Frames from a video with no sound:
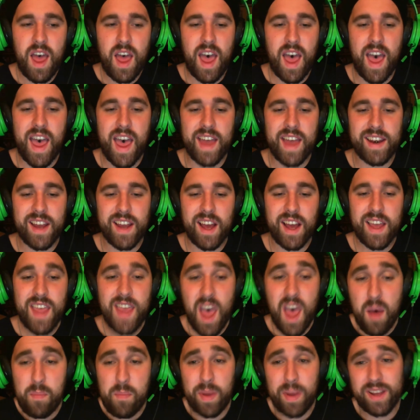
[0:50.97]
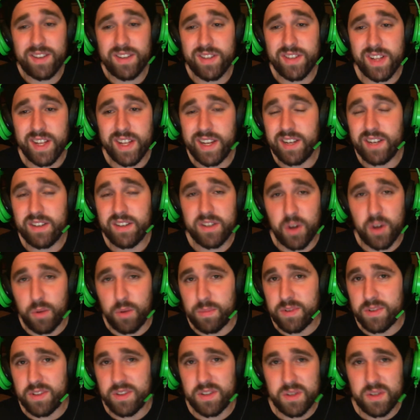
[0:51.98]
and uh, yeah, basically he just
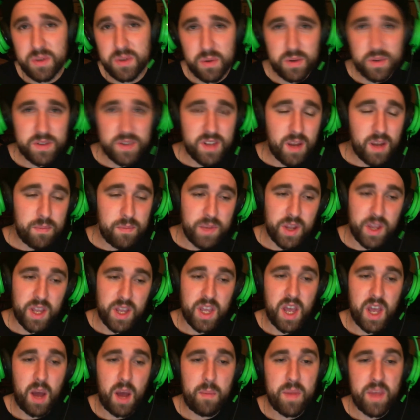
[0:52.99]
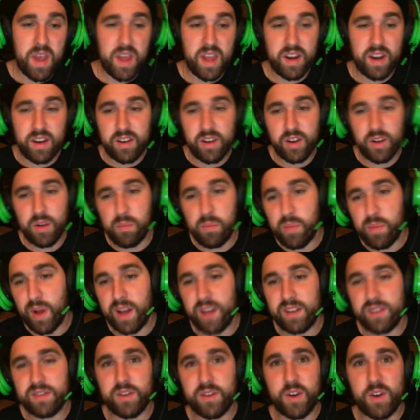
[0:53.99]
opens his doors up and you come in and you can
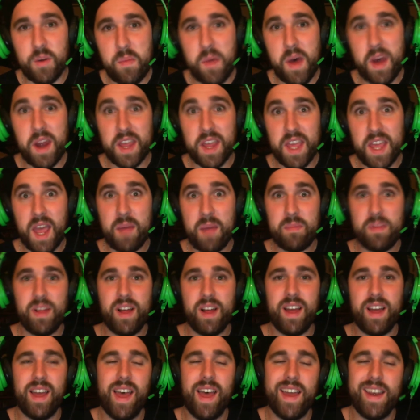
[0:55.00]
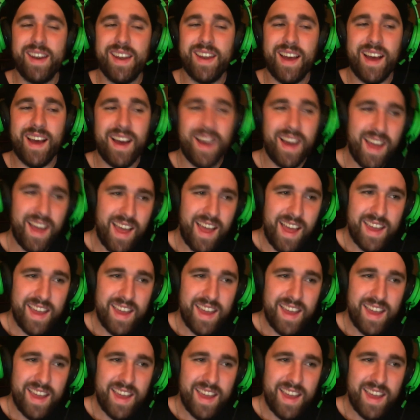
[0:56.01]
play a certain amount of gameplay and uh,